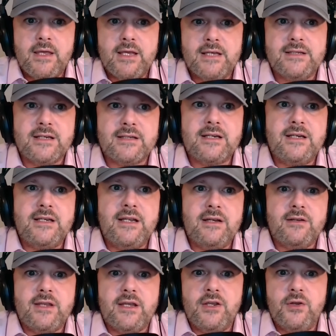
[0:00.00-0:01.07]
is this a
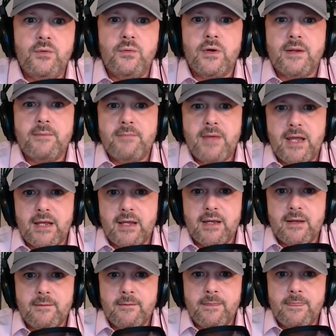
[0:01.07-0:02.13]
deal that you want to make?